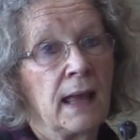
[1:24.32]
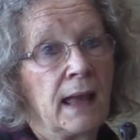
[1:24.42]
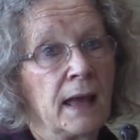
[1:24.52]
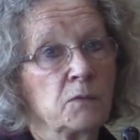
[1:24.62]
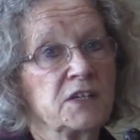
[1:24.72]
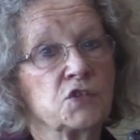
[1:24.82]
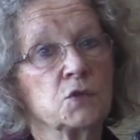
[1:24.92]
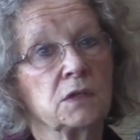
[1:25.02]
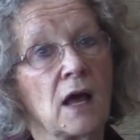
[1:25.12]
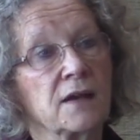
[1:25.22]
And we do a
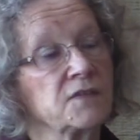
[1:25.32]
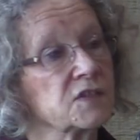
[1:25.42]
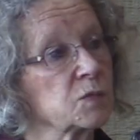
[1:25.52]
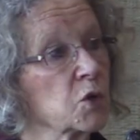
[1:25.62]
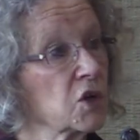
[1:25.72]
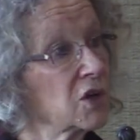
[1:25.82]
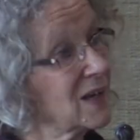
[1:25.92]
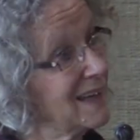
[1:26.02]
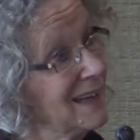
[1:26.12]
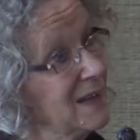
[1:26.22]
lot of this work
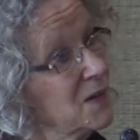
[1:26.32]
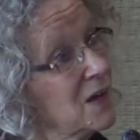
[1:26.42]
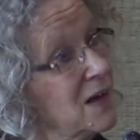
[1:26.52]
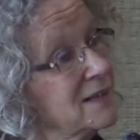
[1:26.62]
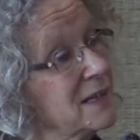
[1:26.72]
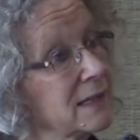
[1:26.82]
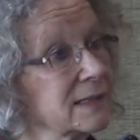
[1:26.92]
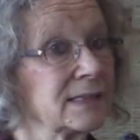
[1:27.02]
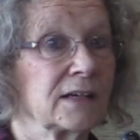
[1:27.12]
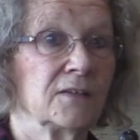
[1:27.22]
in the
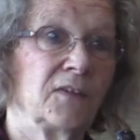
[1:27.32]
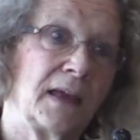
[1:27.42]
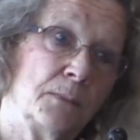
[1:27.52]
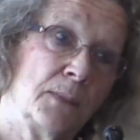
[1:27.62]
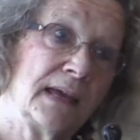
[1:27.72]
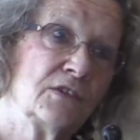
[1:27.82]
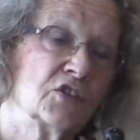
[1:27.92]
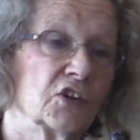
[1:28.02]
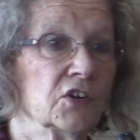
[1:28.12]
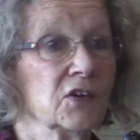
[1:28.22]
context of a
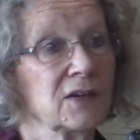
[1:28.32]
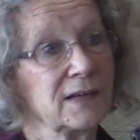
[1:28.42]
major